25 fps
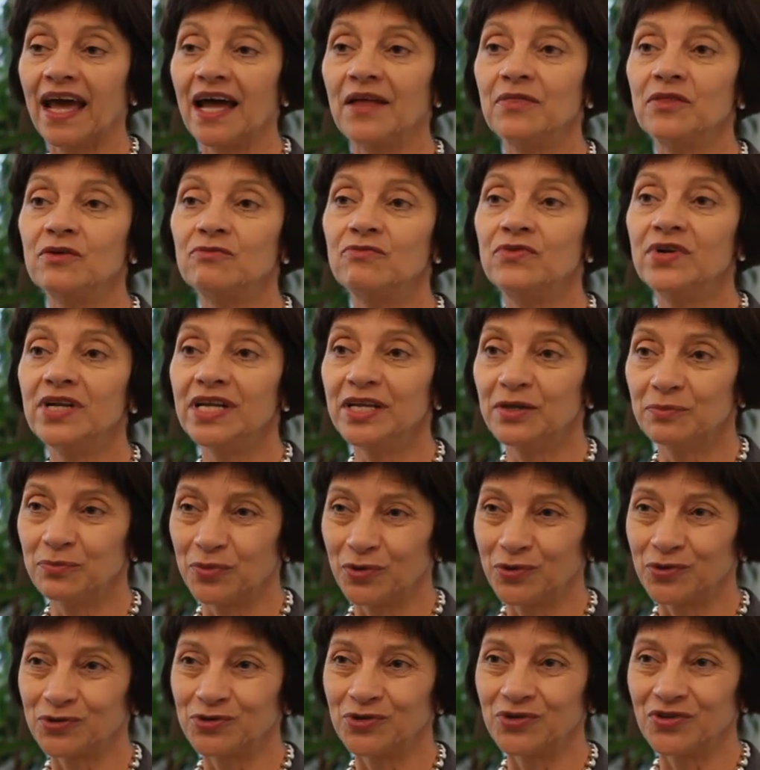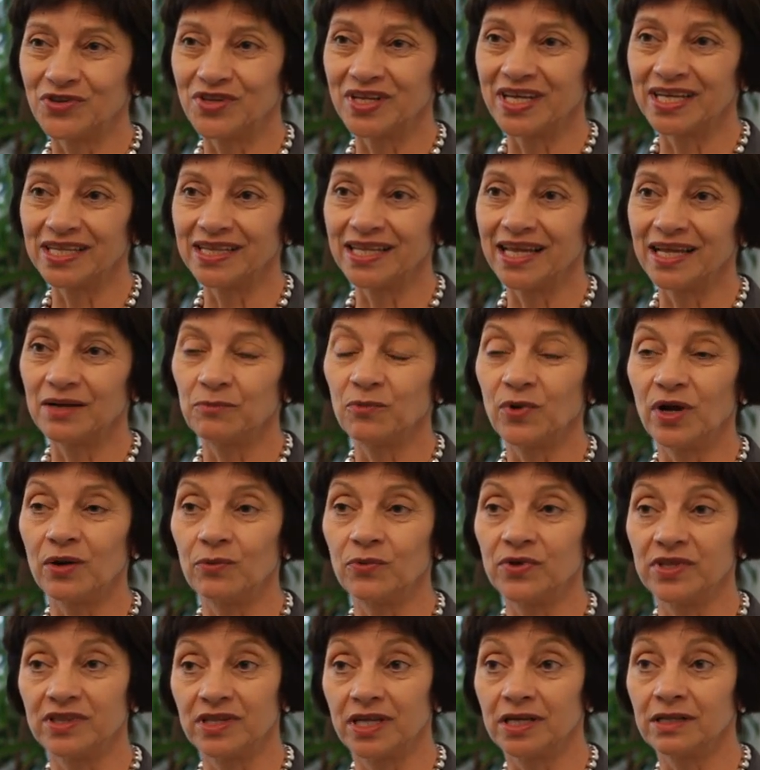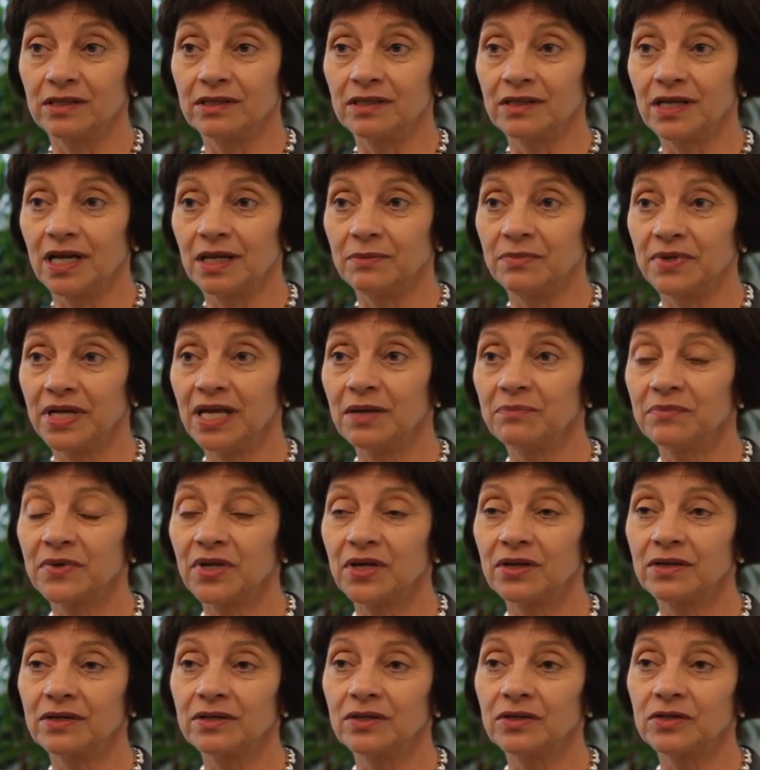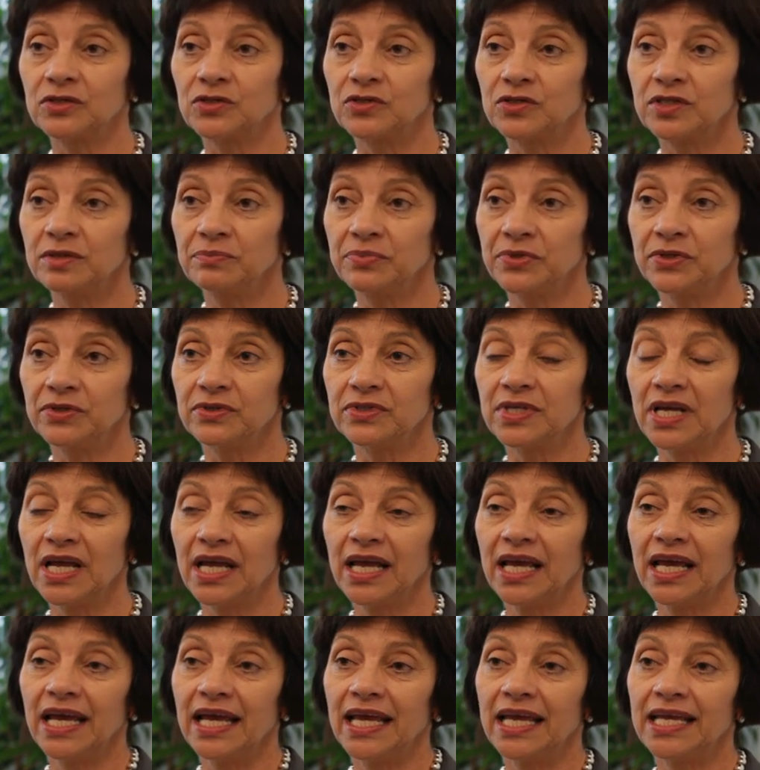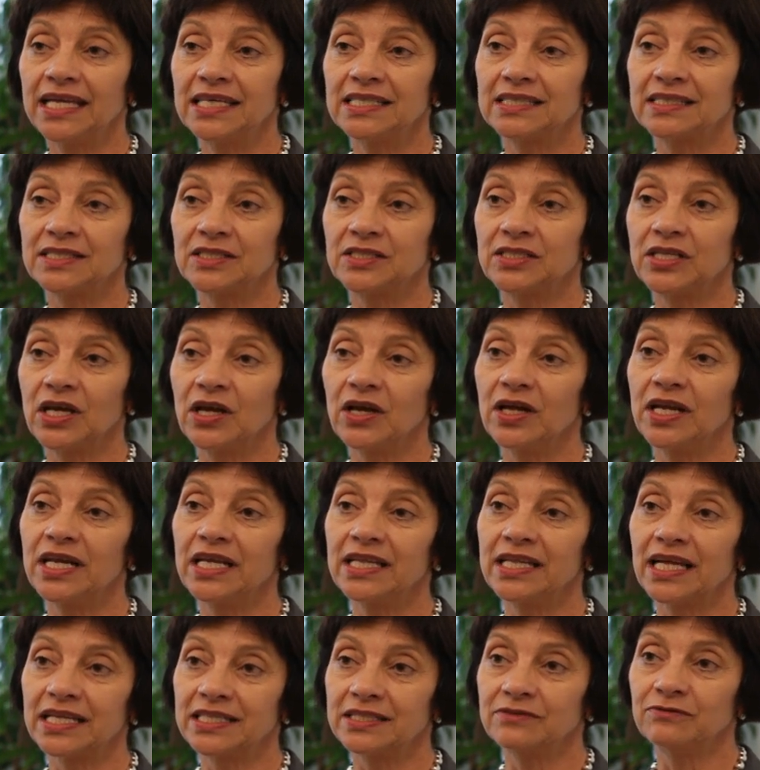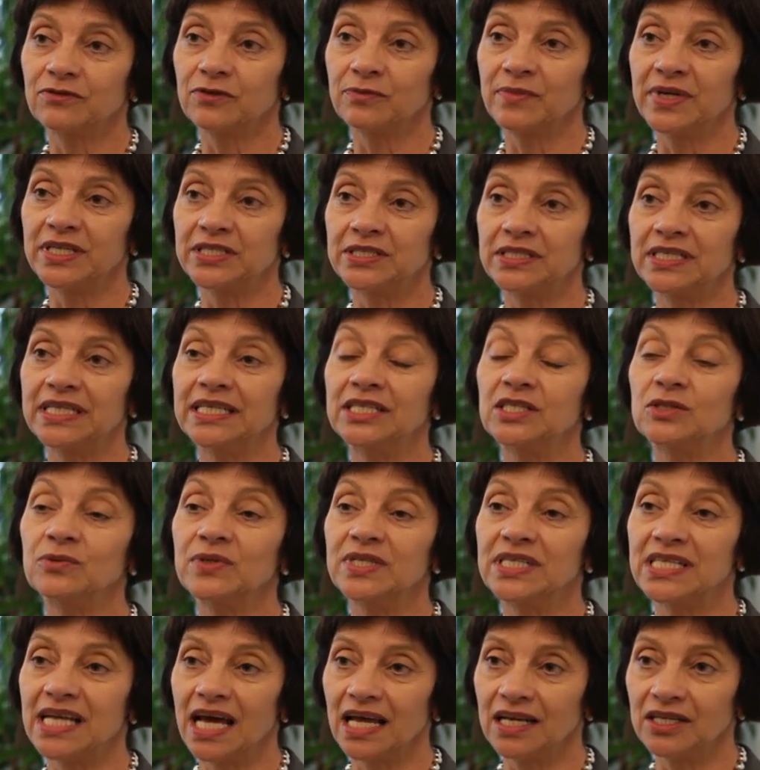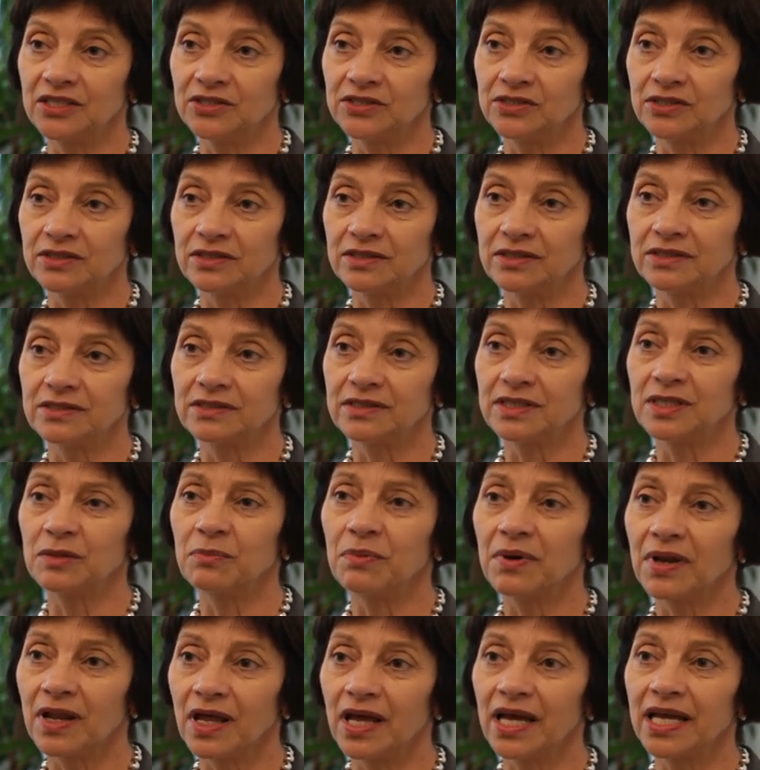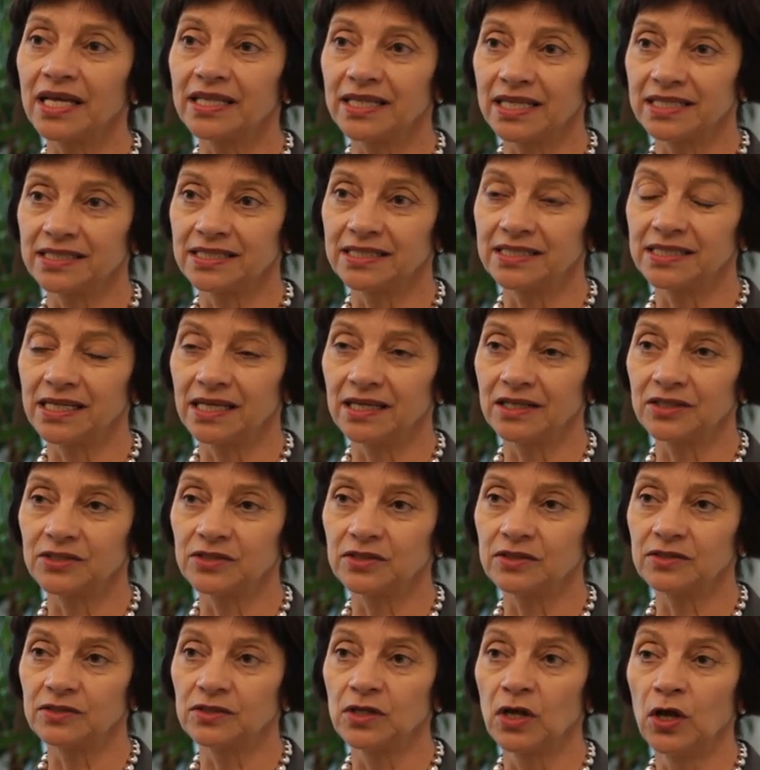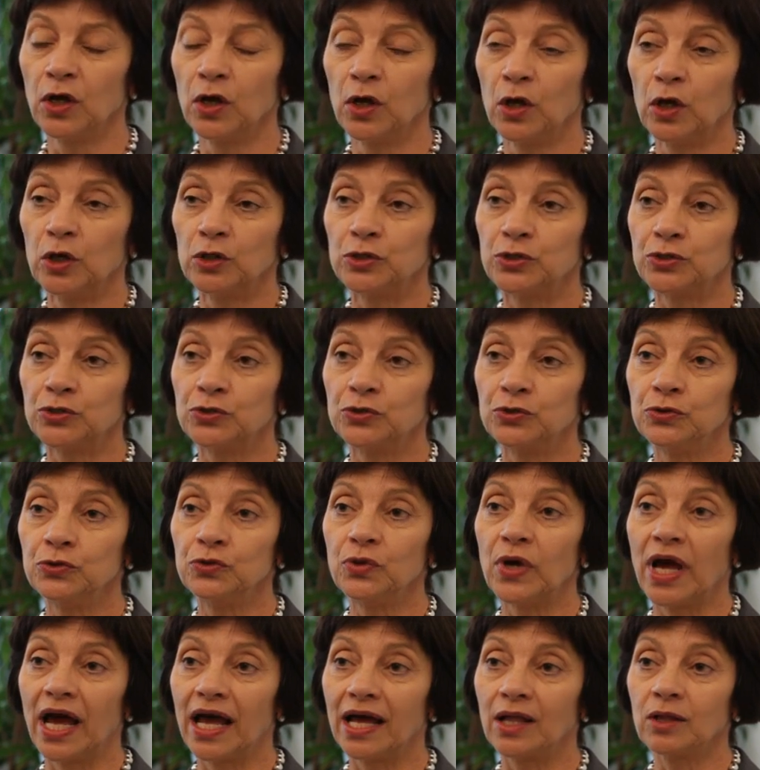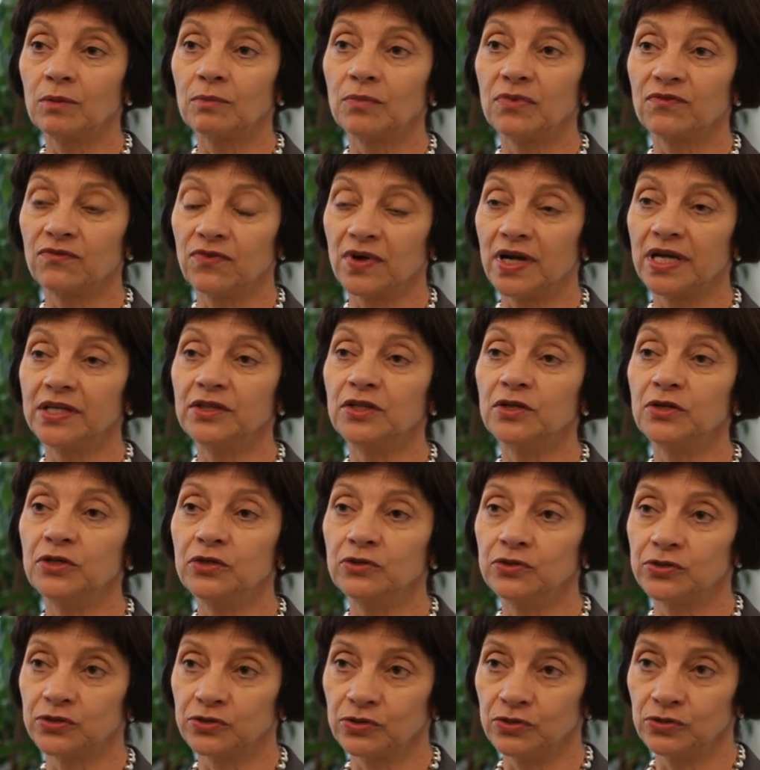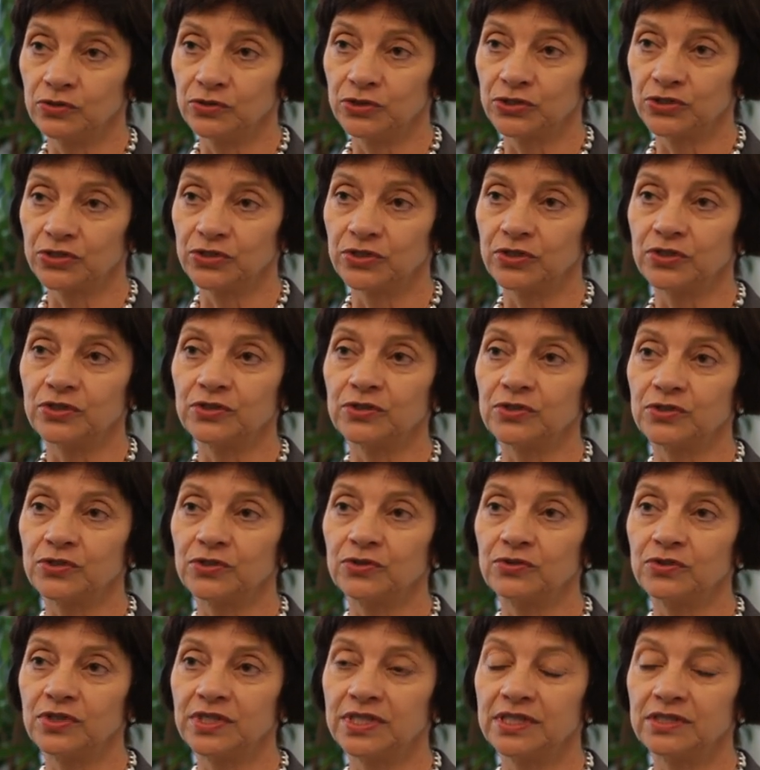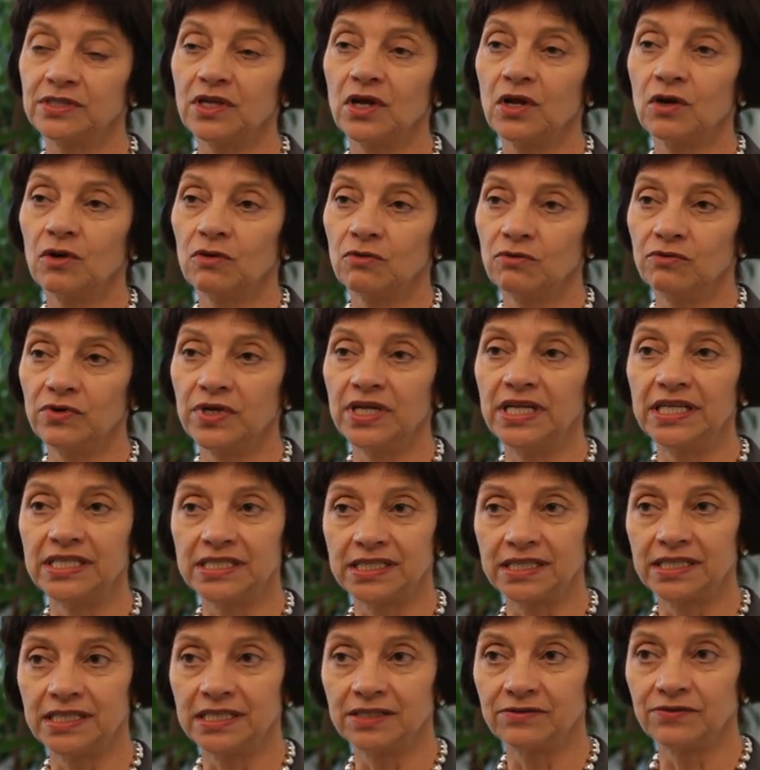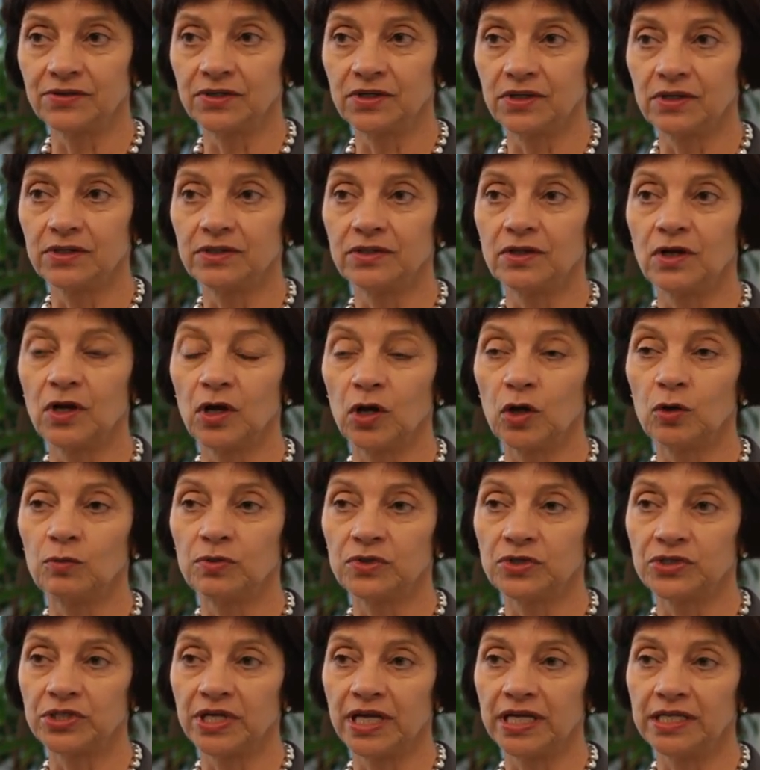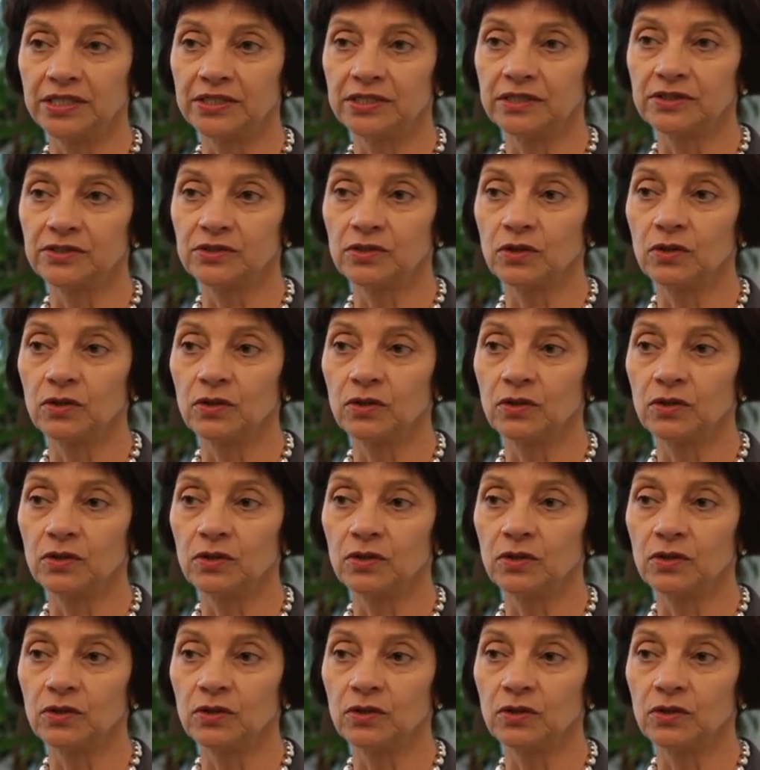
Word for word: And the really important thing then, where we think that I B M can contribute, is turning that information into intelligence and applying that intelligence to help find the new solutions to these really significant global changes.